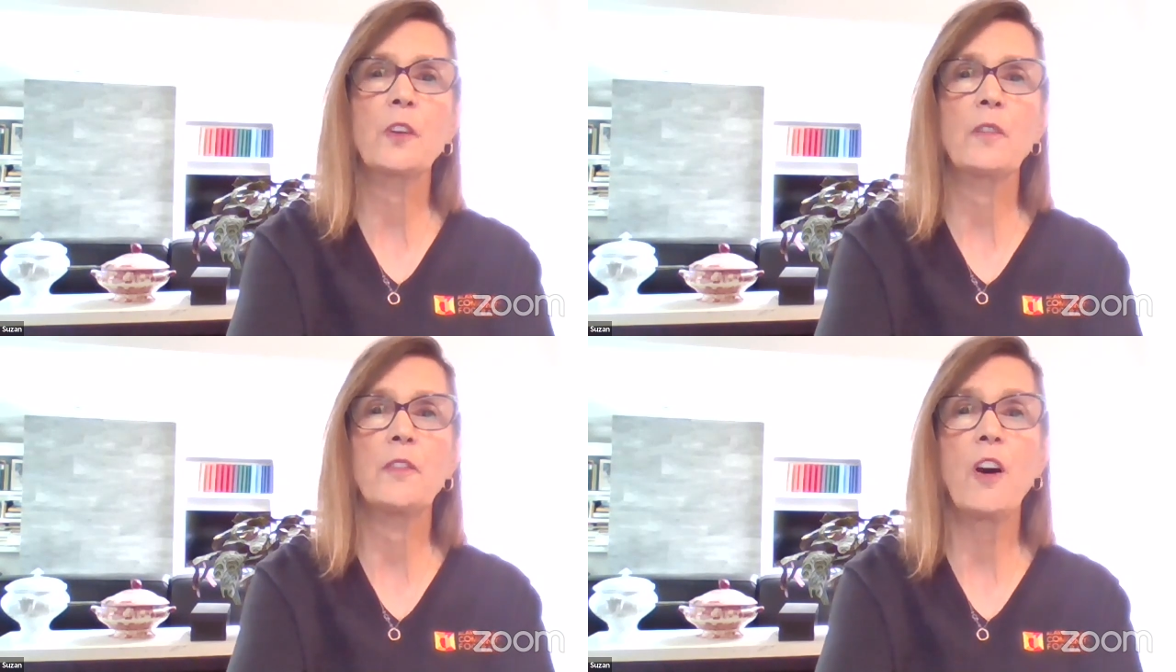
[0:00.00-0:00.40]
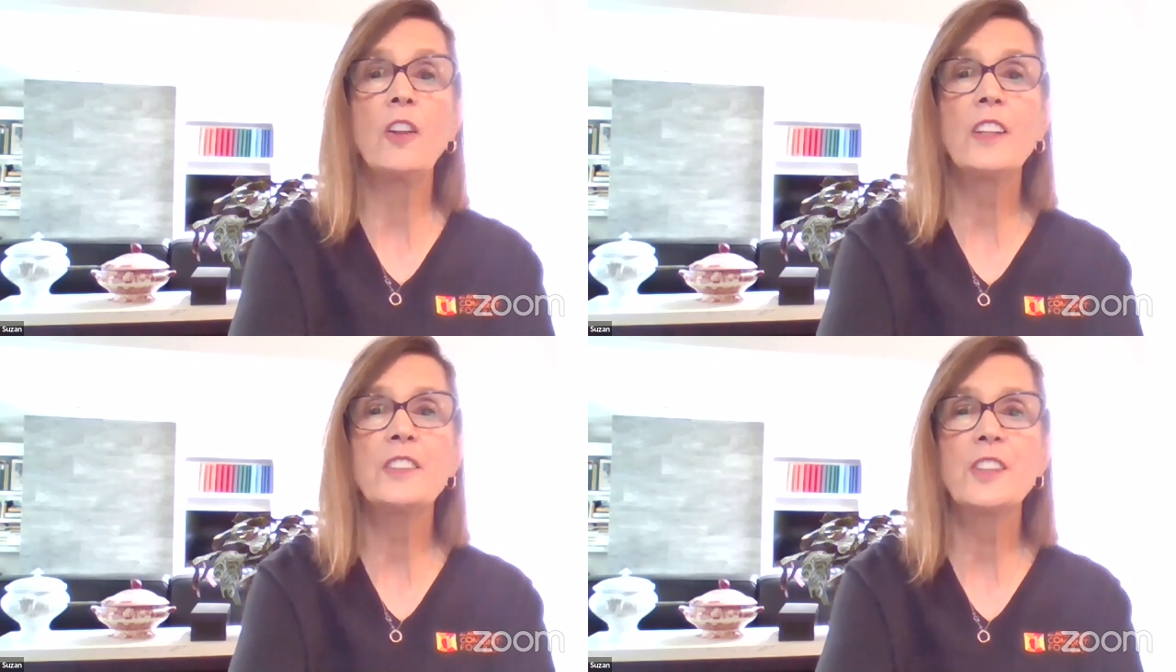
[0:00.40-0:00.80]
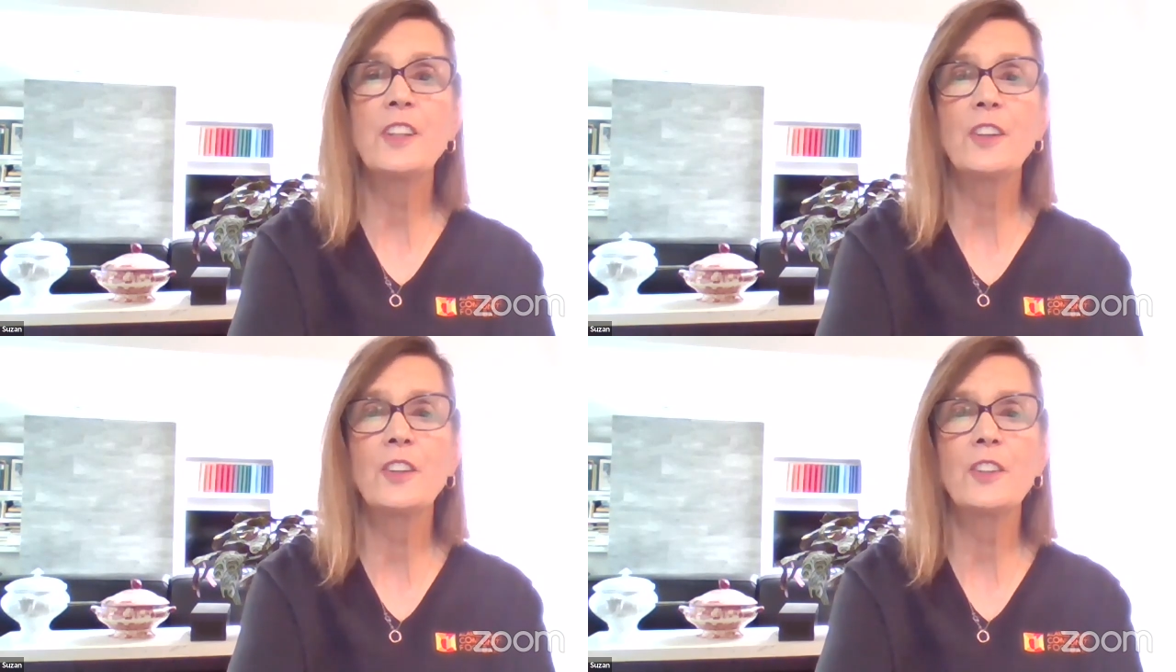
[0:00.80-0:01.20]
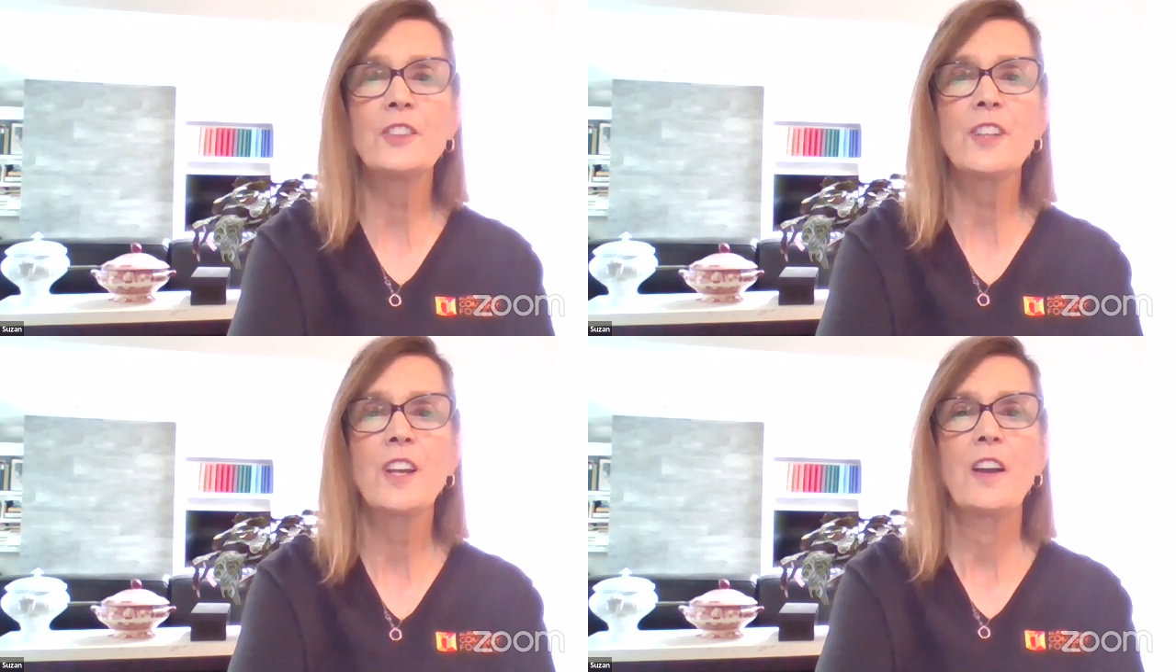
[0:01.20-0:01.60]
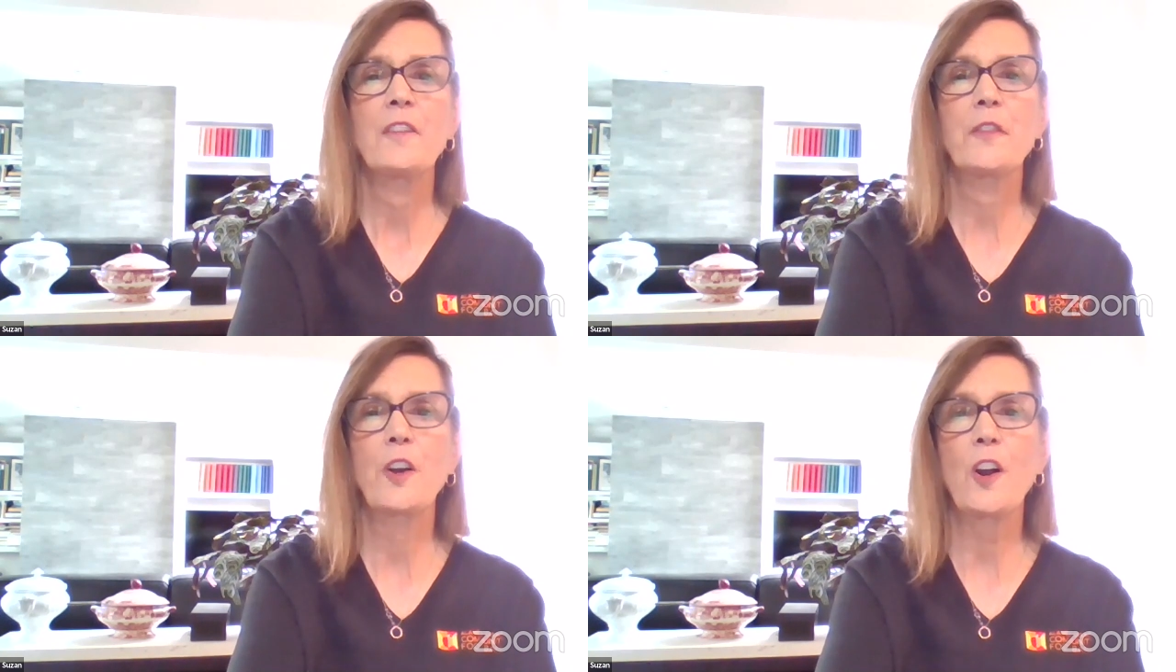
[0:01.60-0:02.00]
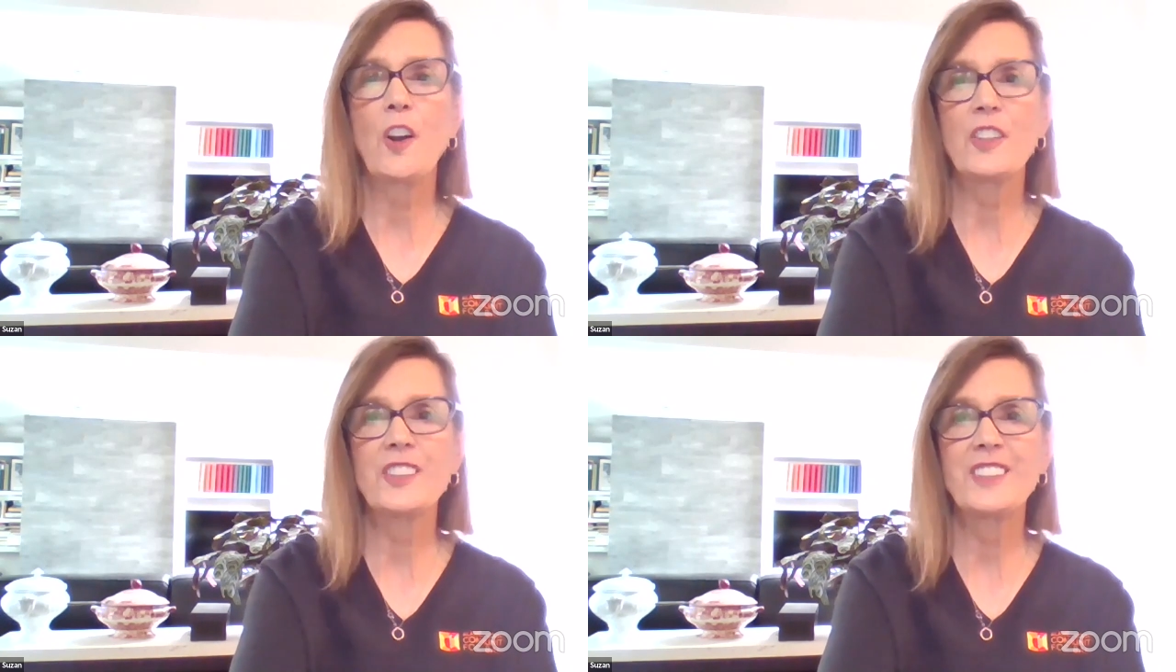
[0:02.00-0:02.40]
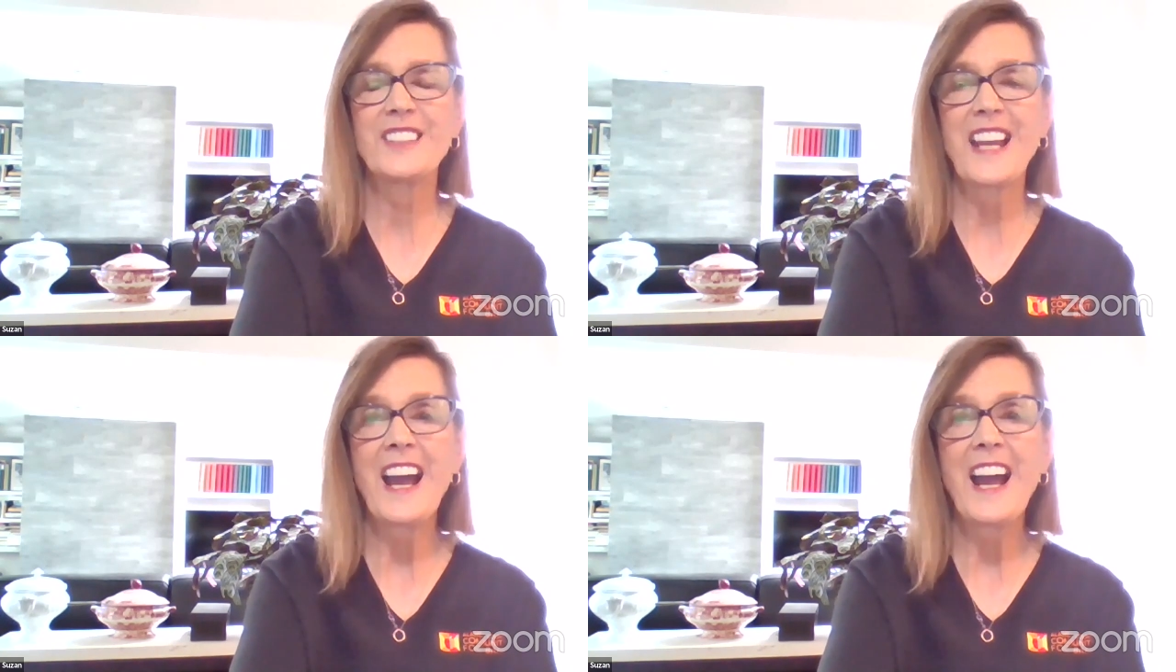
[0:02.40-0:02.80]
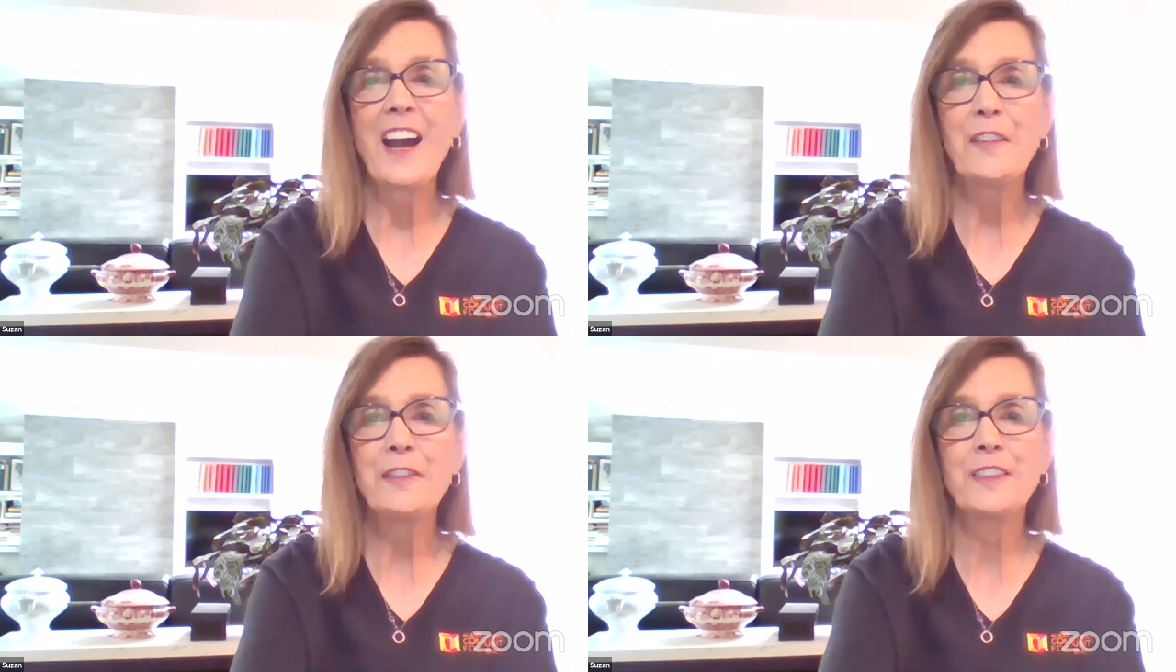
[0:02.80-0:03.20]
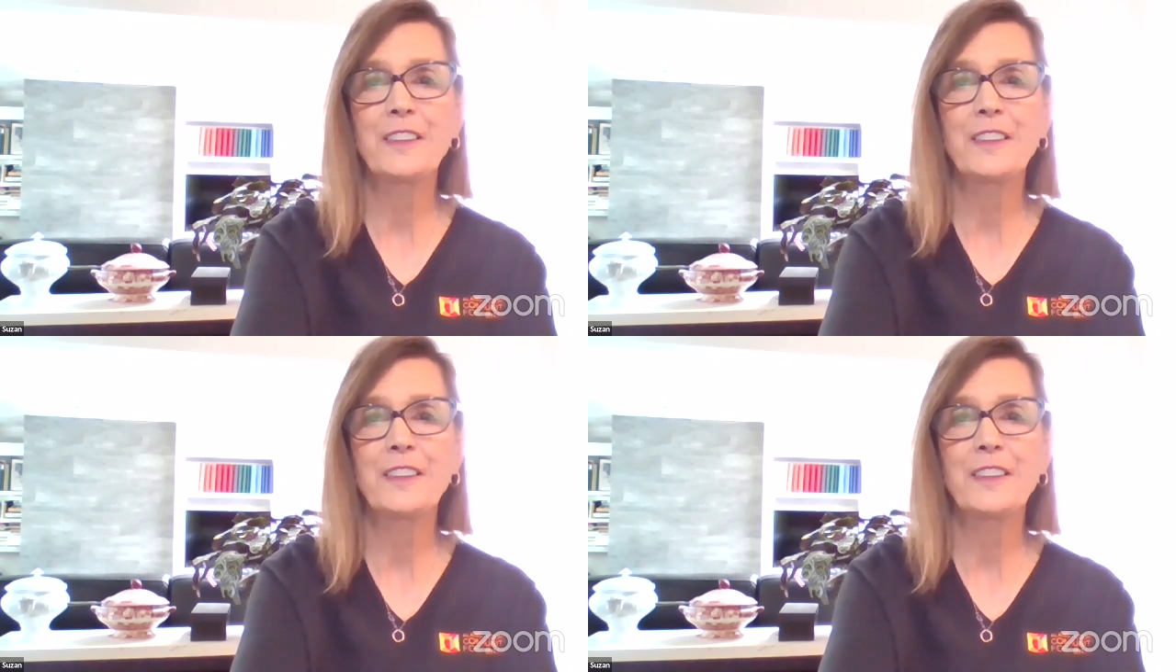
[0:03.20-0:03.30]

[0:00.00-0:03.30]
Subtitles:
for volunteers, for our staff,